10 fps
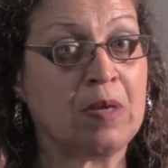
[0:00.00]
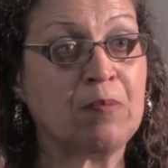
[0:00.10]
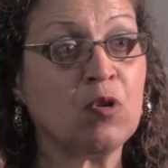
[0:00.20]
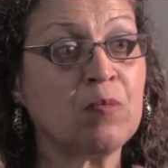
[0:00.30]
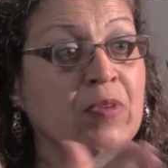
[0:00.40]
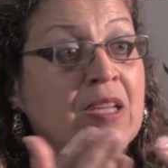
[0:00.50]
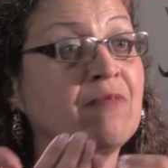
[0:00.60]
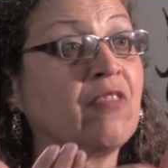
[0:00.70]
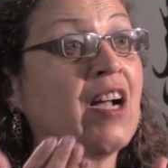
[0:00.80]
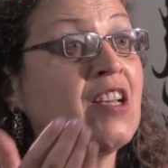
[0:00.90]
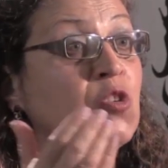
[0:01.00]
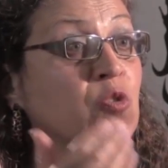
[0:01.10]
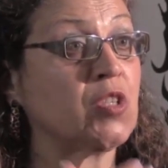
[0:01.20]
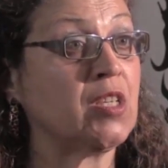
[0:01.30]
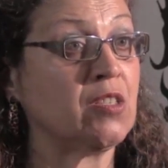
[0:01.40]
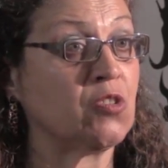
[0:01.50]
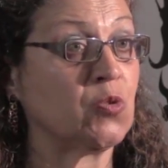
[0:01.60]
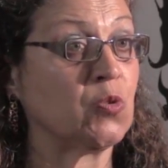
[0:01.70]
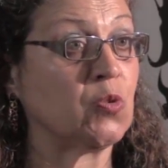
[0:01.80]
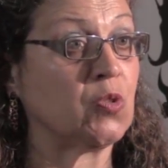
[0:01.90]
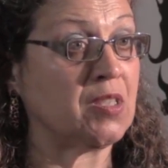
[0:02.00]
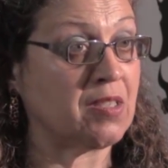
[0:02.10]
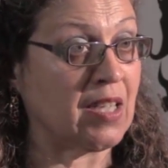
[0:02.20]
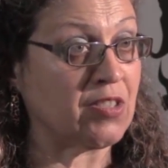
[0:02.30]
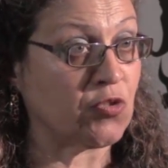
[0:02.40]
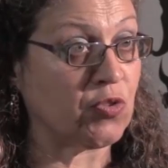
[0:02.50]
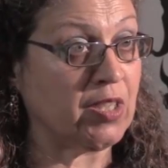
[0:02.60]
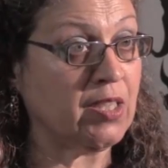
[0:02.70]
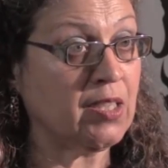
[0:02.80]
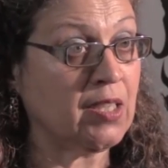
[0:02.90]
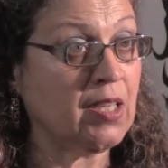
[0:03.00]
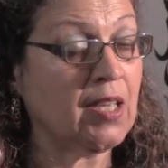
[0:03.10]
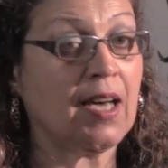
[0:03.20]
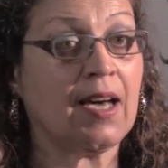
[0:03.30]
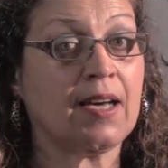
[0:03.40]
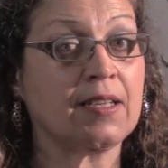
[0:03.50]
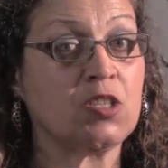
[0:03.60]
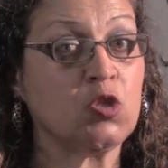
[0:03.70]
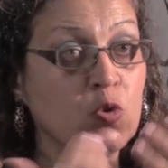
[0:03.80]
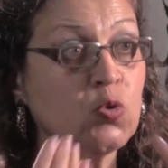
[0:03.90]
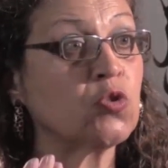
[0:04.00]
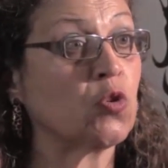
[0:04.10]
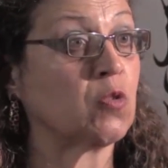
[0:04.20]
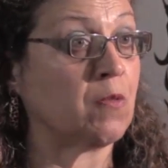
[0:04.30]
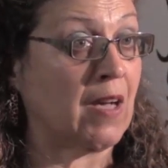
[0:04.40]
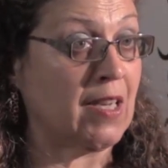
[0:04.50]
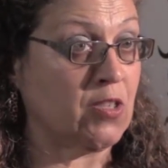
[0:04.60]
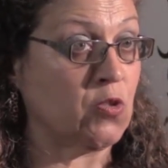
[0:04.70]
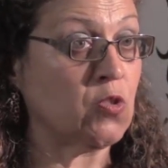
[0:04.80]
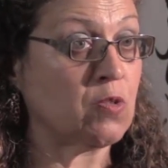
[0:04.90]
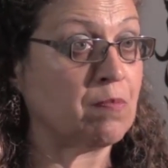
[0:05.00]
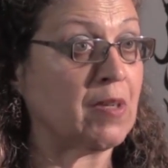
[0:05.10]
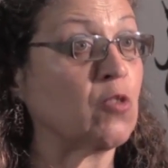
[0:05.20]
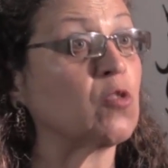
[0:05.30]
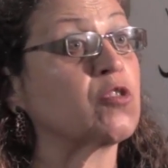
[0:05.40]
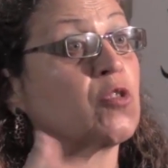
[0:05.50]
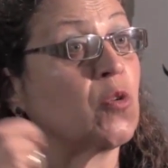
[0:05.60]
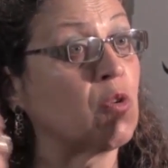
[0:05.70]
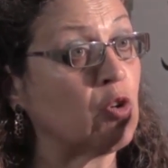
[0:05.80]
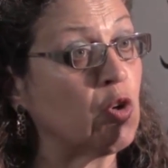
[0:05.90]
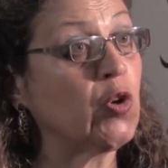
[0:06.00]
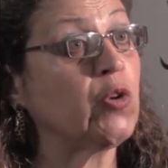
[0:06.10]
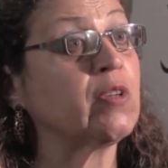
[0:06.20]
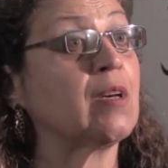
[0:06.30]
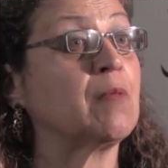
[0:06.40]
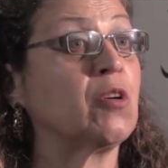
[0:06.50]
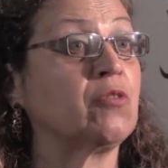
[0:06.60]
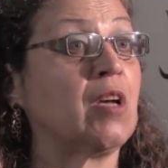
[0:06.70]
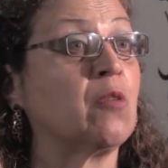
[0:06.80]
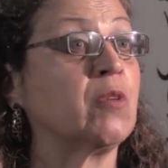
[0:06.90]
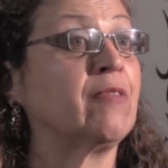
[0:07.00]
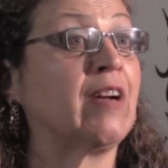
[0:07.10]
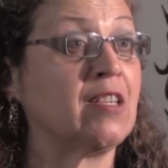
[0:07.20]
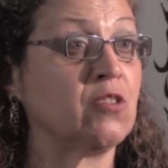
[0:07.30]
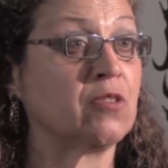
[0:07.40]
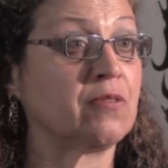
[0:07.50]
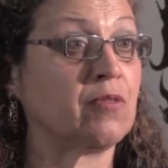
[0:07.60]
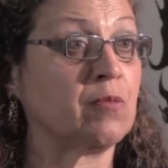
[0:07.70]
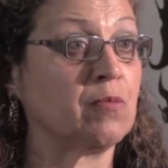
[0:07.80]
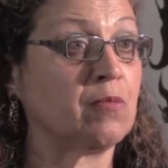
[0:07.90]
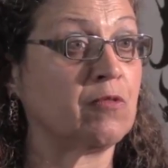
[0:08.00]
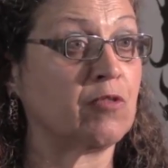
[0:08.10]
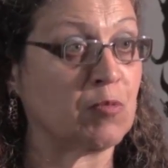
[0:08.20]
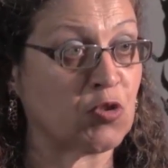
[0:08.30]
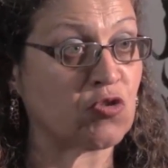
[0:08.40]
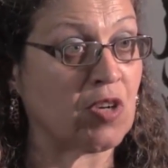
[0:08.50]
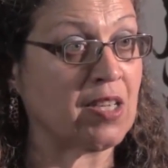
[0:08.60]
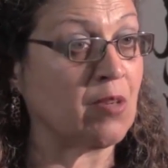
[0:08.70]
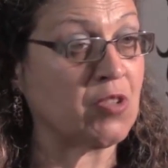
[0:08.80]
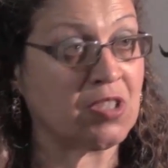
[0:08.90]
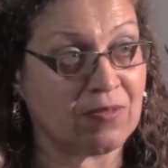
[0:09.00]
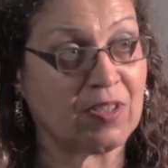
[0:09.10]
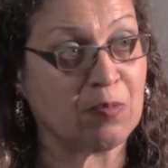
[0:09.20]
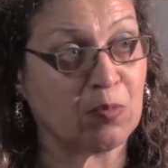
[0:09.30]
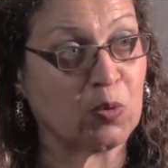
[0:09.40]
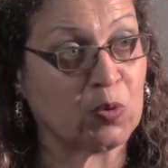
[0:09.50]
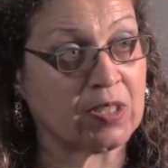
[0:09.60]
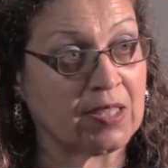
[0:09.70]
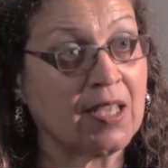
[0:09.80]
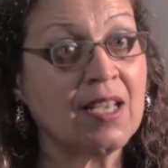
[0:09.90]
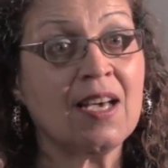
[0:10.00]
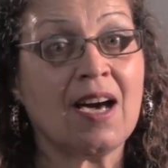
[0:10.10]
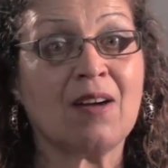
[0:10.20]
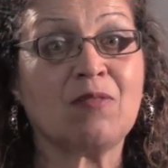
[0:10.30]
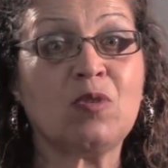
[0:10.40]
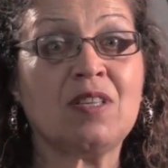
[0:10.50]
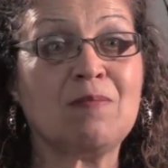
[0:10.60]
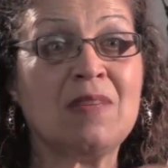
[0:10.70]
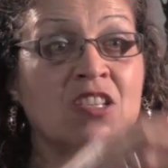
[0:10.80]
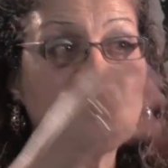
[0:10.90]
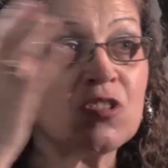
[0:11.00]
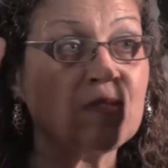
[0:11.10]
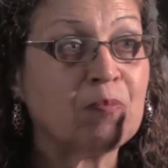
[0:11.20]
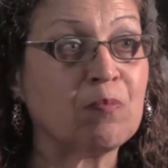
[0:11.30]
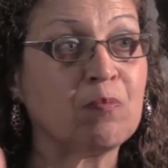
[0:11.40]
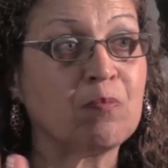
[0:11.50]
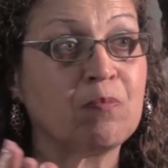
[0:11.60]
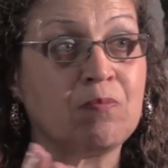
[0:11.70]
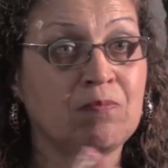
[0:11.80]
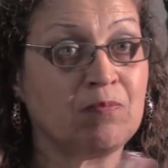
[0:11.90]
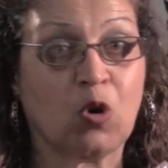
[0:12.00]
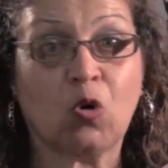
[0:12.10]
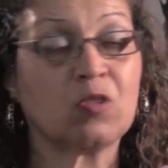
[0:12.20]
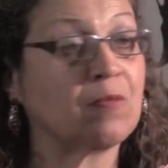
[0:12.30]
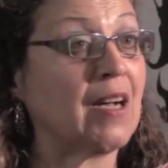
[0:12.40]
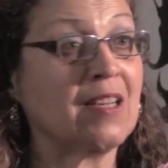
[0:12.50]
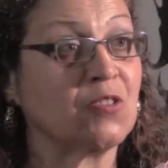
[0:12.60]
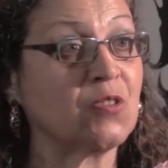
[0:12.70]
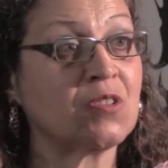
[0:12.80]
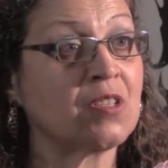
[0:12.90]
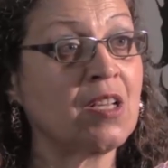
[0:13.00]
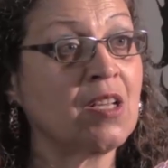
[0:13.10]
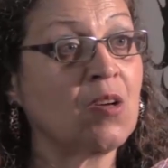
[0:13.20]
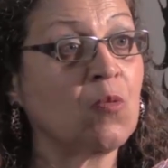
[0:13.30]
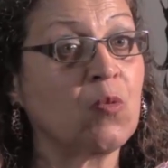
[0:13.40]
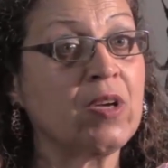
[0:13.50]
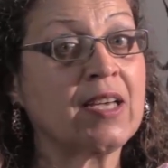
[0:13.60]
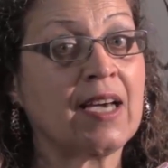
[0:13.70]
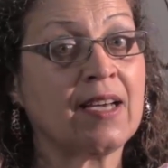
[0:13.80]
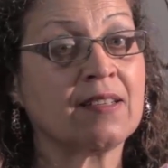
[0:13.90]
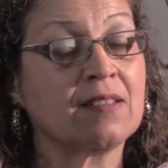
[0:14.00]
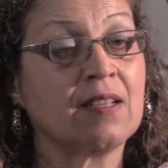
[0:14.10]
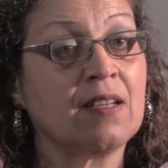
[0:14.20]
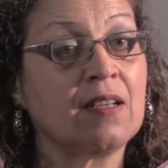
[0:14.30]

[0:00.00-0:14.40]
People bring values into this country and use those values, but also learn about our values from, from Australia, which is very important. And with a mixture of those values, we can